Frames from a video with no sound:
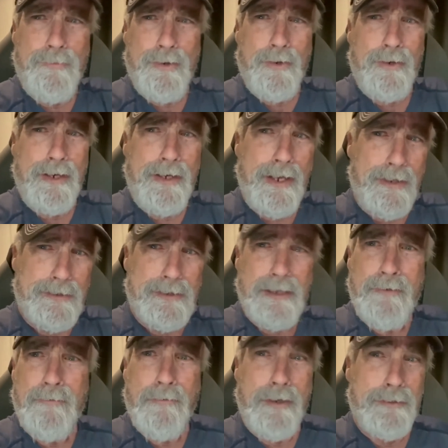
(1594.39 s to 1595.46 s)
Okay, now it's
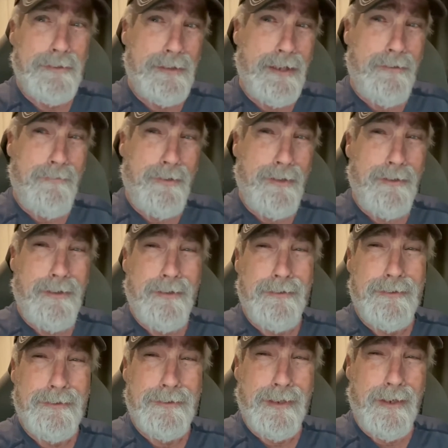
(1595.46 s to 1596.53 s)
time to watch TV.
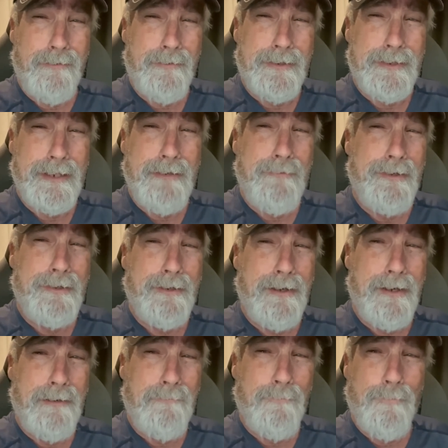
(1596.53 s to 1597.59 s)
It's time, TV
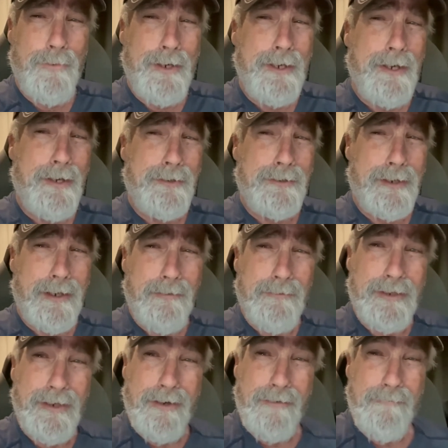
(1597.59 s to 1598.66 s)
time, weekend time.
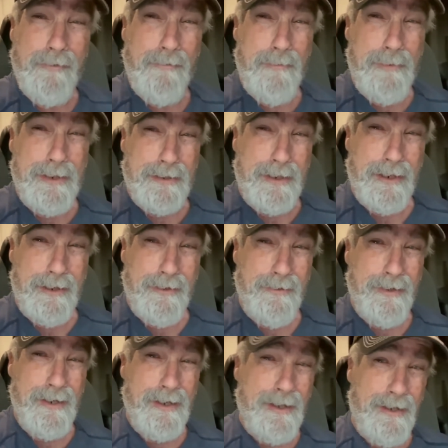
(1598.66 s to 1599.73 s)
You know, I've never been kind of
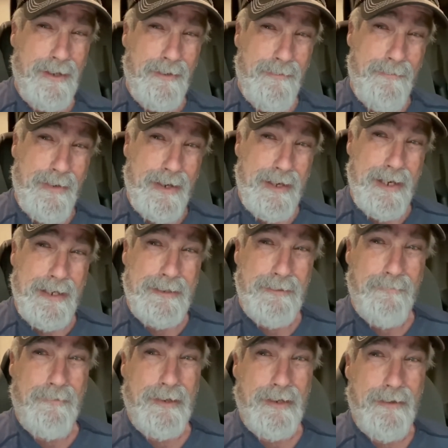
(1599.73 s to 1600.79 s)
that eight
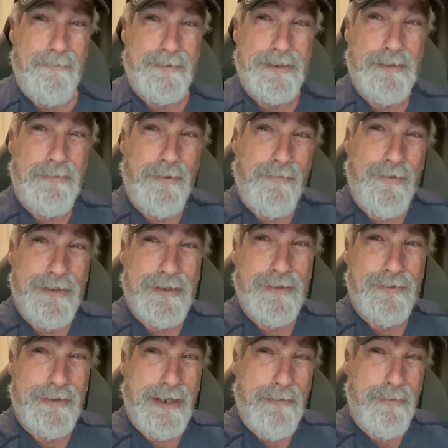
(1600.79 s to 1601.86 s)
to five
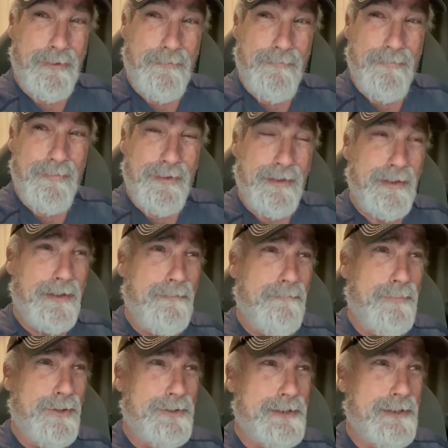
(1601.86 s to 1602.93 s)
superficial type of
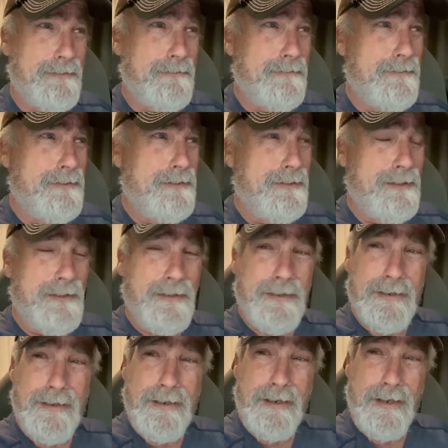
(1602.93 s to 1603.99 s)
person,
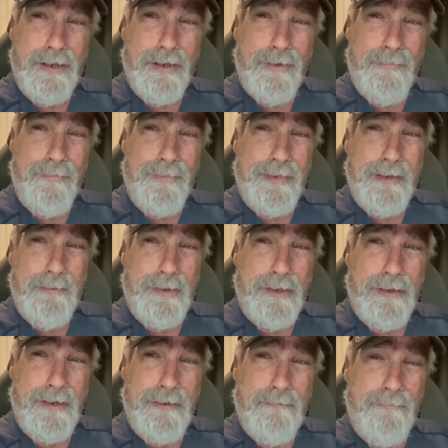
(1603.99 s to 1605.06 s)
you know,
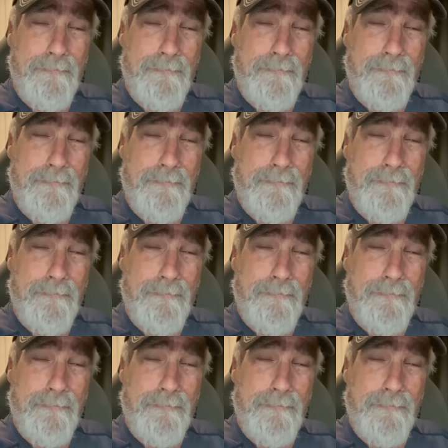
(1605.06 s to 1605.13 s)
typically.